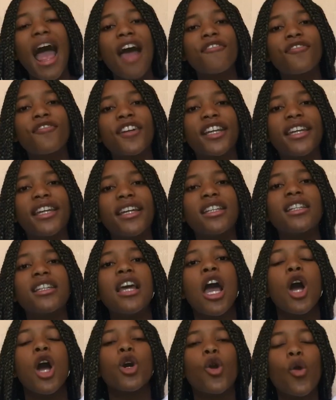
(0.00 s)
African
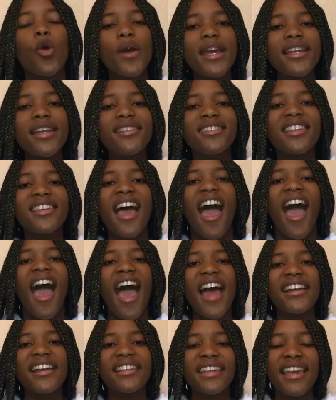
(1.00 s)
queens
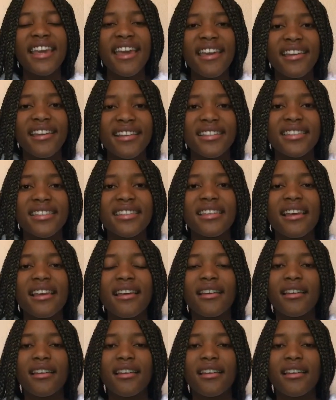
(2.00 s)
and kings.